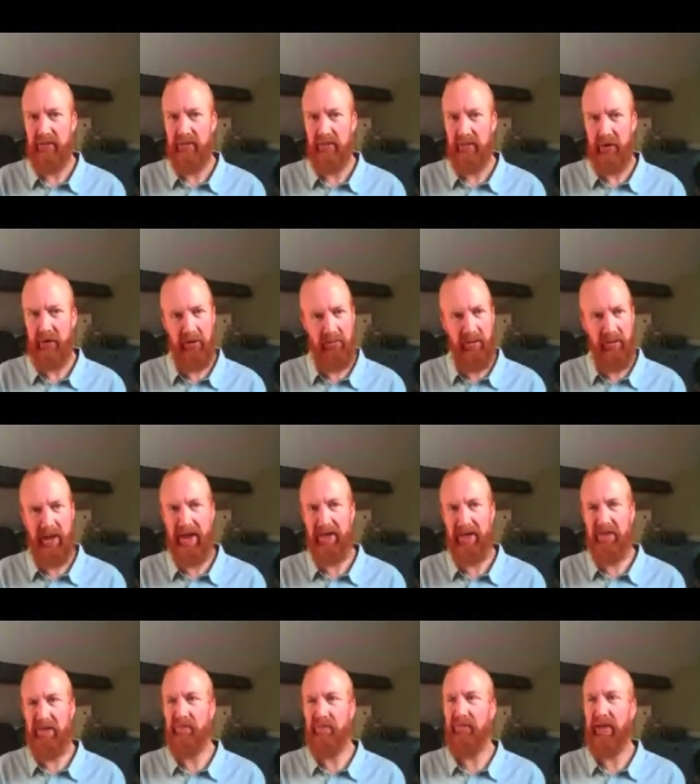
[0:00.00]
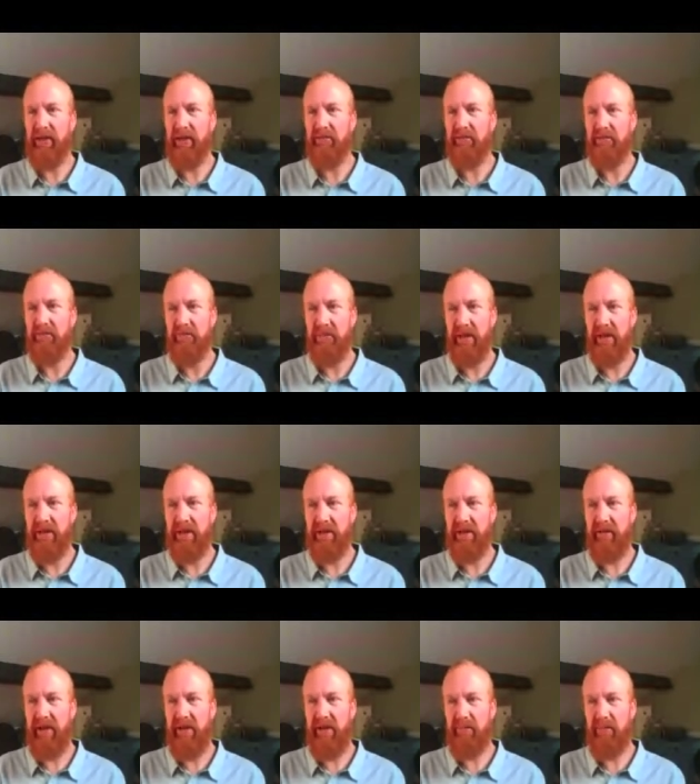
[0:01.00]
you might have something. Because
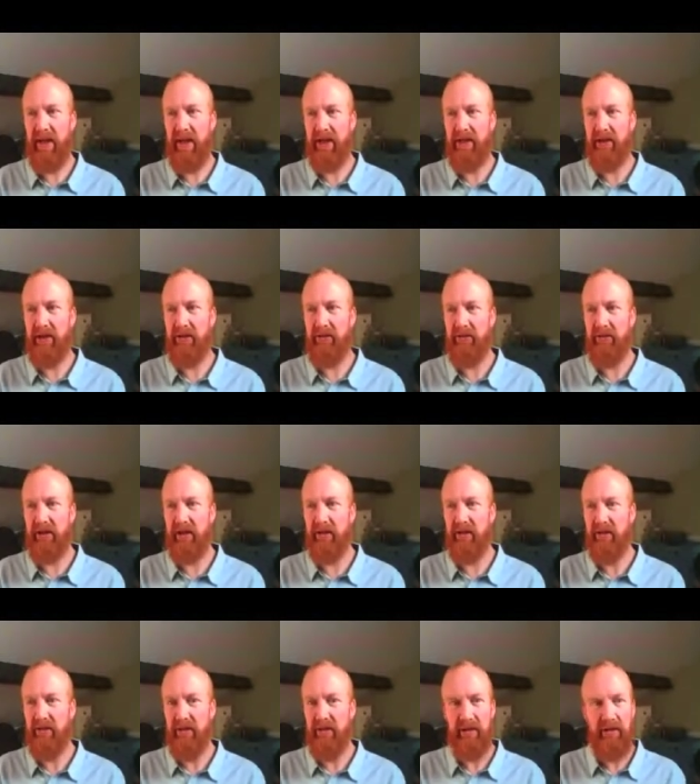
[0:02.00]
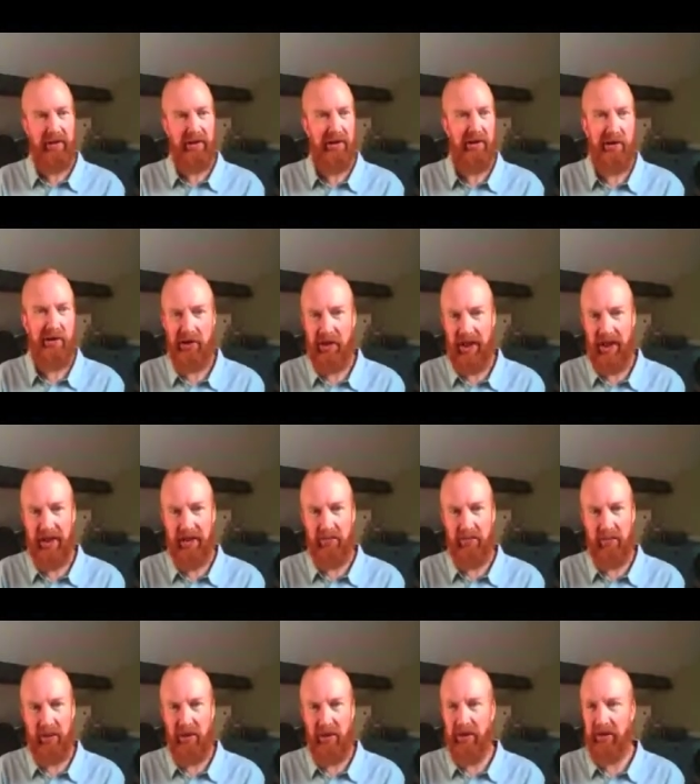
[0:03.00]
if they'll pay you to share the
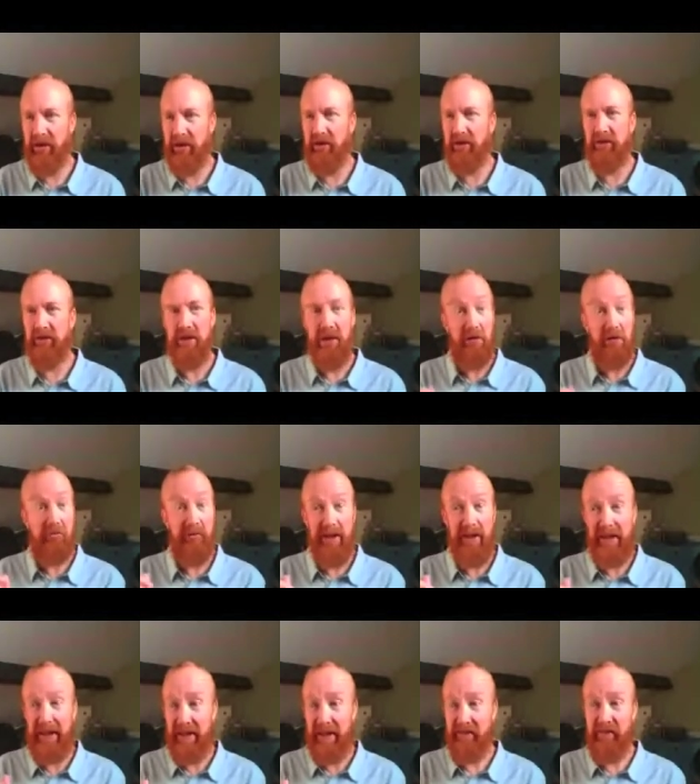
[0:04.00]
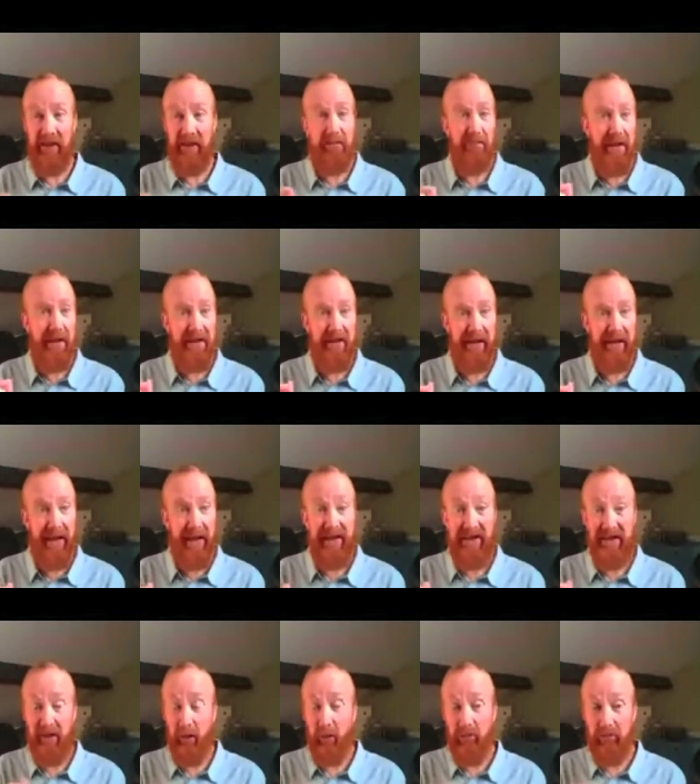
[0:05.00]
burden, relieve it,
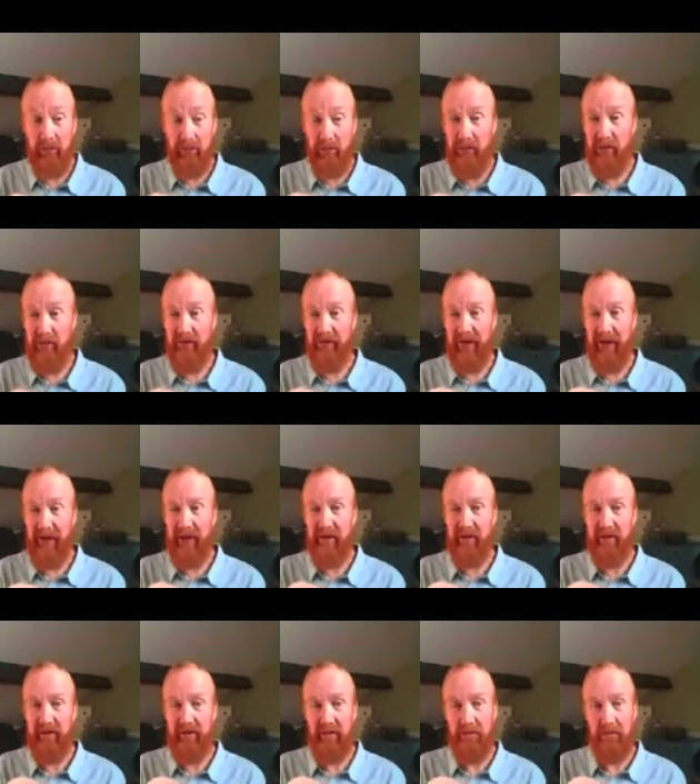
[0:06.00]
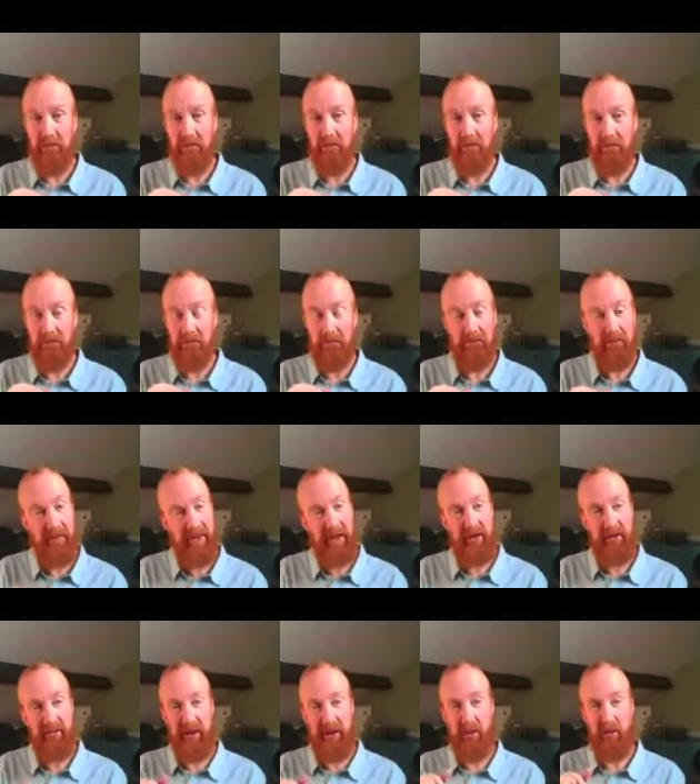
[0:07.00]
mitigate it, or remove it,
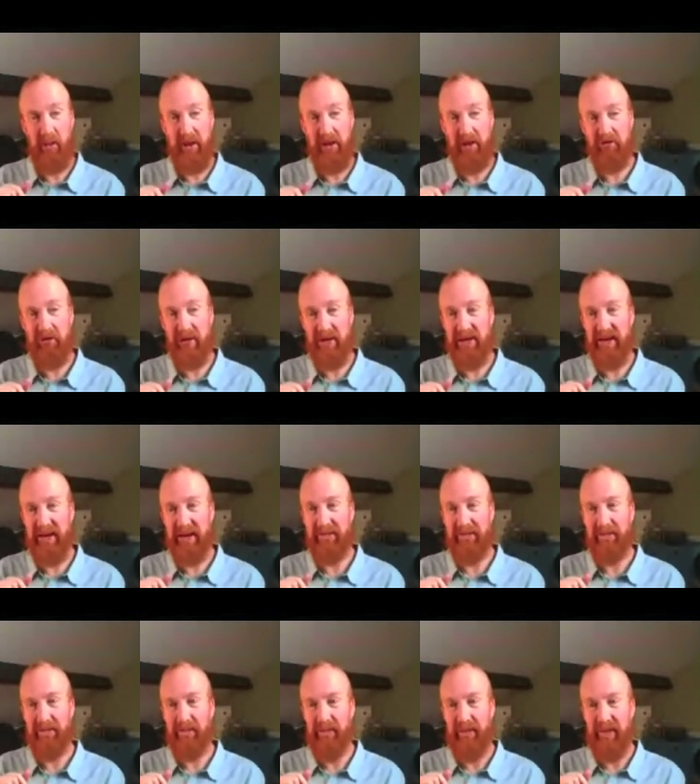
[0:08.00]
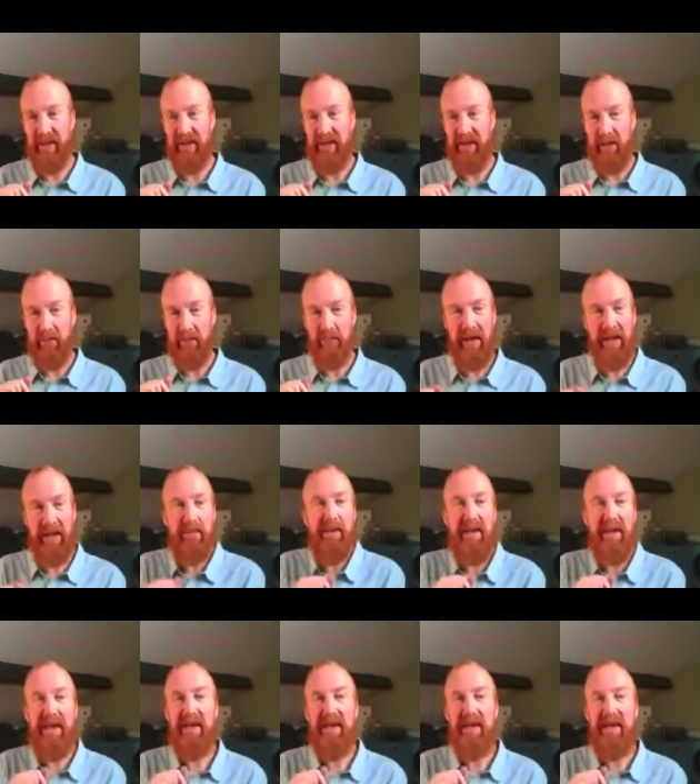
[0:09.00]
that could be quite interesting. Maybe there's